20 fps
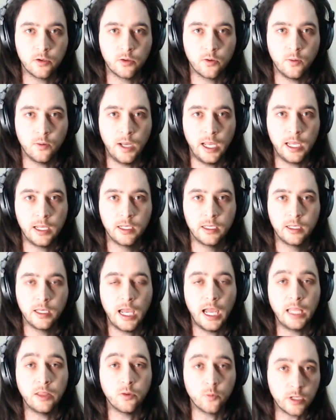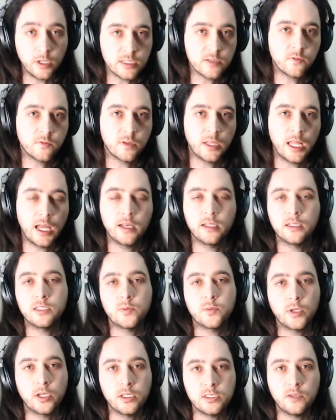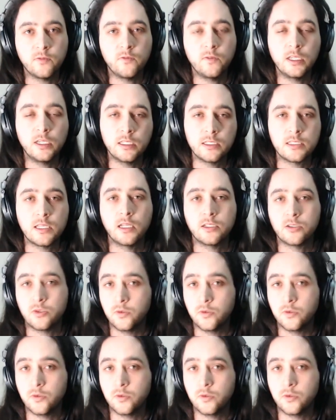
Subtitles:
away. And the reason for that is because your fingers are too